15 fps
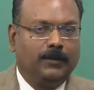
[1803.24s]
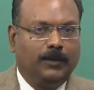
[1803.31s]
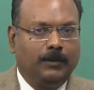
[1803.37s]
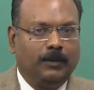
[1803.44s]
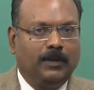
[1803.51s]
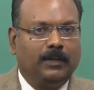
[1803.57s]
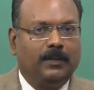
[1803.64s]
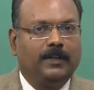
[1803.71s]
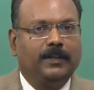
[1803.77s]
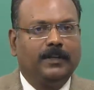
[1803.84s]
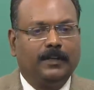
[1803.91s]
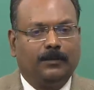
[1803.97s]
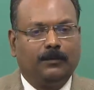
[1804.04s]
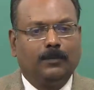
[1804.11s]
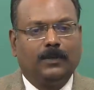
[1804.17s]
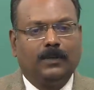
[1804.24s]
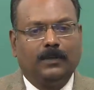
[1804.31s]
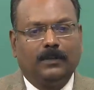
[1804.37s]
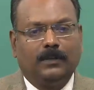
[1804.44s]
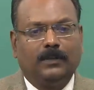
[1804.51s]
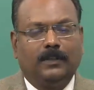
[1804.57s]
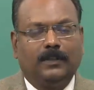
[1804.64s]
you will not get
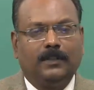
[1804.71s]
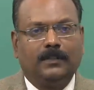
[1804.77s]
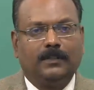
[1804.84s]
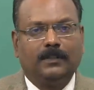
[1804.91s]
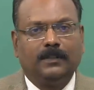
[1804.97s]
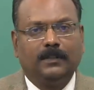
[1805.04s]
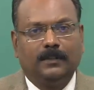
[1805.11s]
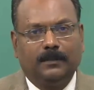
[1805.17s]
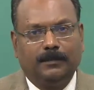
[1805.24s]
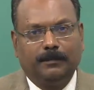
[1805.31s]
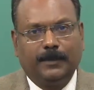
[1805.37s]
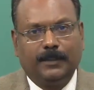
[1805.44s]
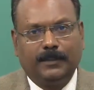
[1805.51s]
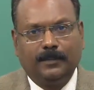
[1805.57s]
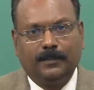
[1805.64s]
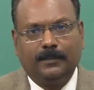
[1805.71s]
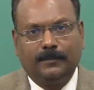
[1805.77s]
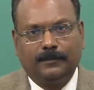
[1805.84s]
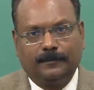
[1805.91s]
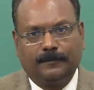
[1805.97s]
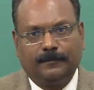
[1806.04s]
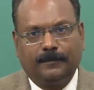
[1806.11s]
one that is the message
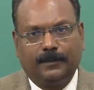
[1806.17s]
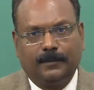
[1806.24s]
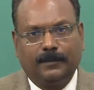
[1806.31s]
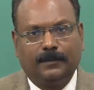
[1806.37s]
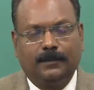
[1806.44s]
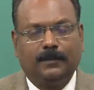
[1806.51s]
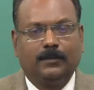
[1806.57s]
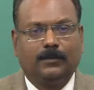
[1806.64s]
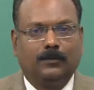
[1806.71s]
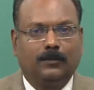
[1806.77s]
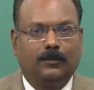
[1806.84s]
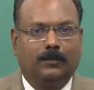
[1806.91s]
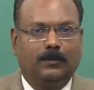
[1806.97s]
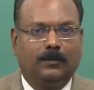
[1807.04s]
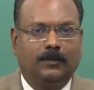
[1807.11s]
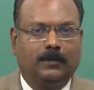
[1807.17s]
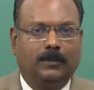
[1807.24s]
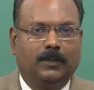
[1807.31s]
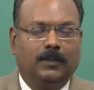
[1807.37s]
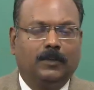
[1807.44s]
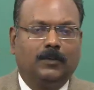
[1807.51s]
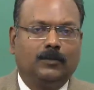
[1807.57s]
of uh, this quote.
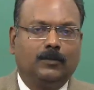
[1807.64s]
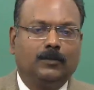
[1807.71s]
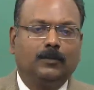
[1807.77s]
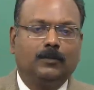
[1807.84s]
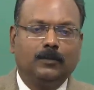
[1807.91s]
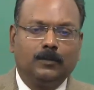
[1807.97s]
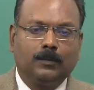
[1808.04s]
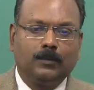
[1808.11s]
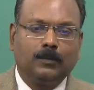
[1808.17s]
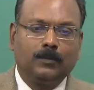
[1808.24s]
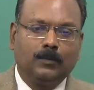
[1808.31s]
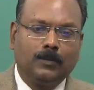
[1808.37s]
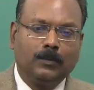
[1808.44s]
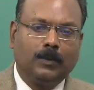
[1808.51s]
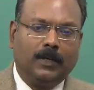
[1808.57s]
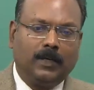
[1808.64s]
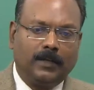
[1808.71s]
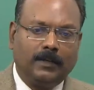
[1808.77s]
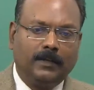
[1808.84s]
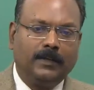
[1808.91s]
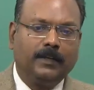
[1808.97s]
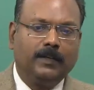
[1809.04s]
So, to
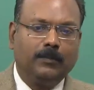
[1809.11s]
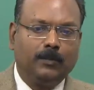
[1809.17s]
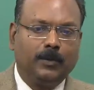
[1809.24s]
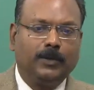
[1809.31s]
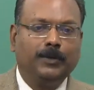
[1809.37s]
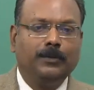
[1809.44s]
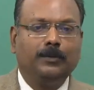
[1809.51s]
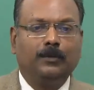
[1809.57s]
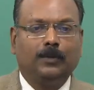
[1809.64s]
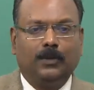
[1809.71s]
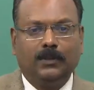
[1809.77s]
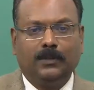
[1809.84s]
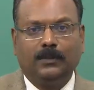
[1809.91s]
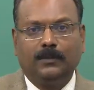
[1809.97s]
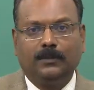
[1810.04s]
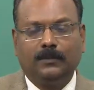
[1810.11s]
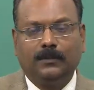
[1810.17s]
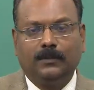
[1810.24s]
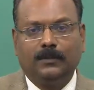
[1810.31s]
attract what you want,